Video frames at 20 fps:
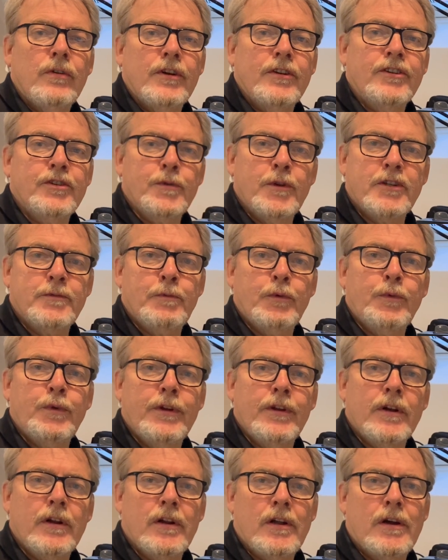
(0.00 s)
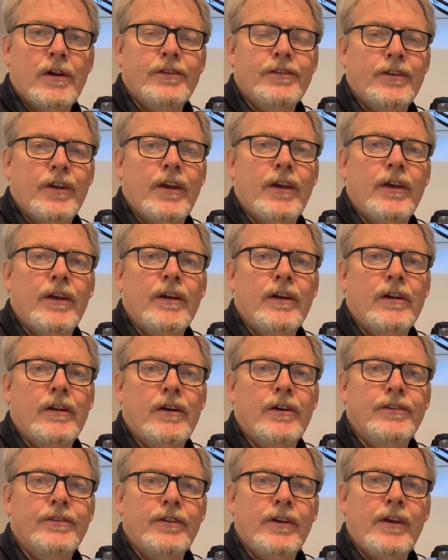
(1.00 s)
can switch between Class A,
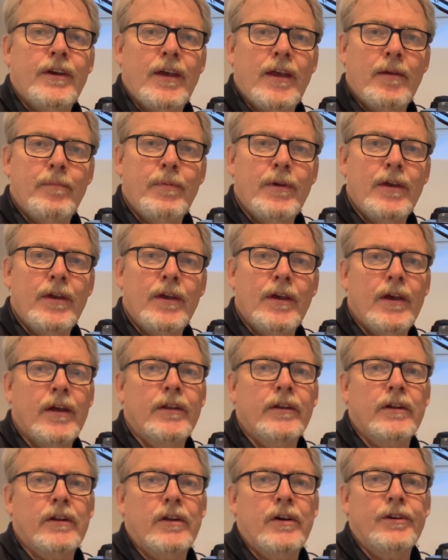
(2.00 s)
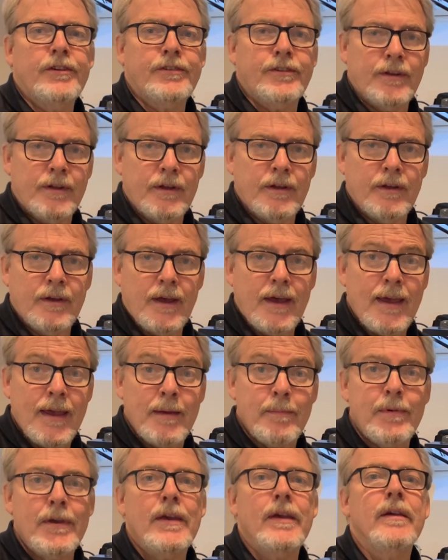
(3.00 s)
Class AAB and Class
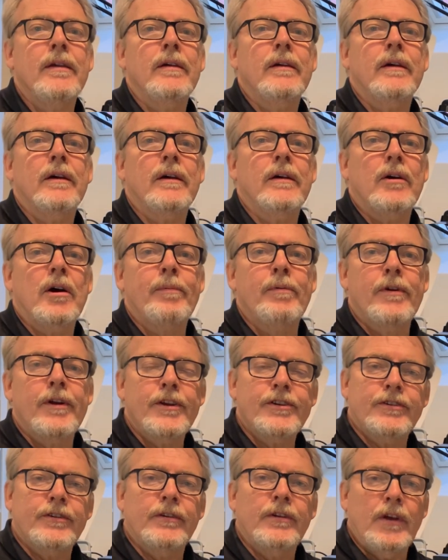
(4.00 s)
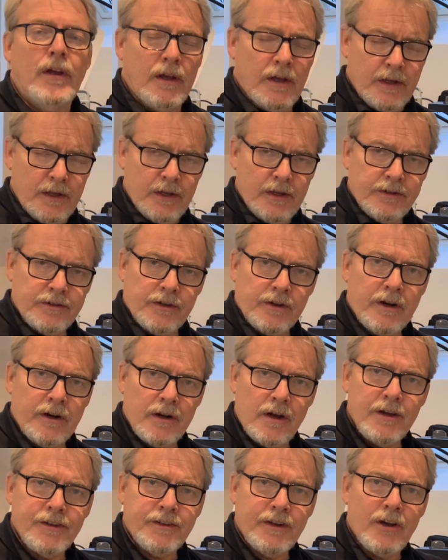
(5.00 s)
AB operation. So in
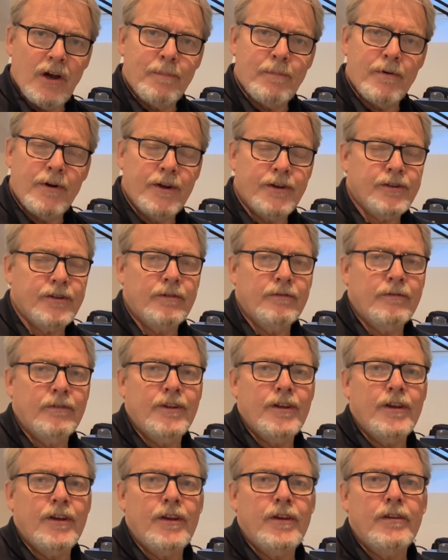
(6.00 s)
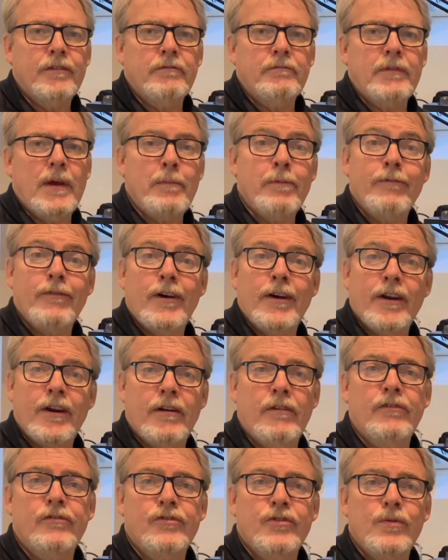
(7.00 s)
Class A operation, the amplifier
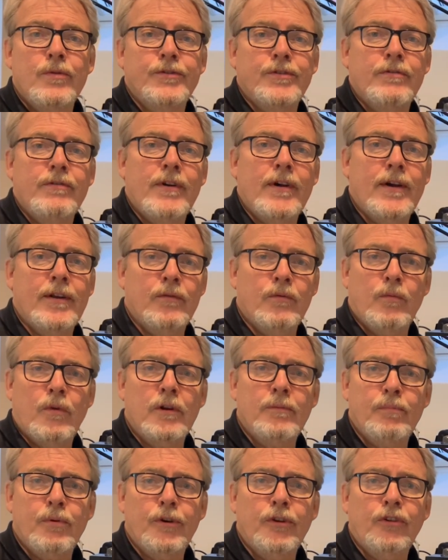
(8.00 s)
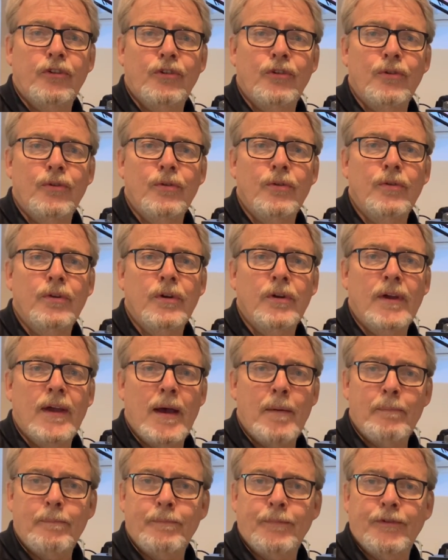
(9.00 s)
current draws around 1.2
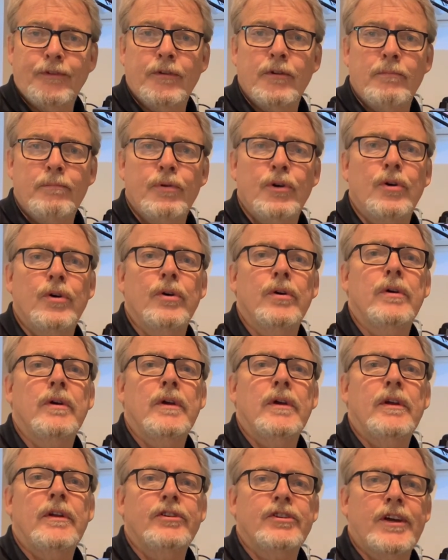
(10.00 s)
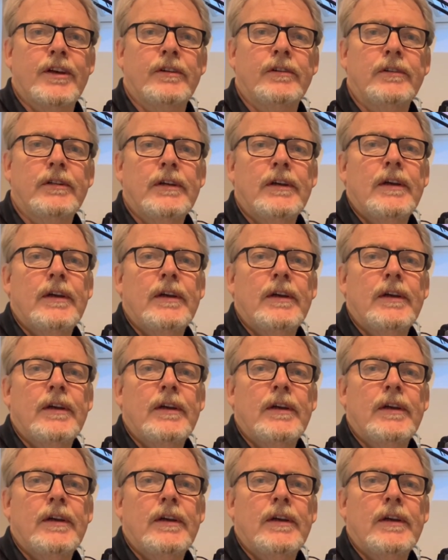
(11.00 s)
amps per channel,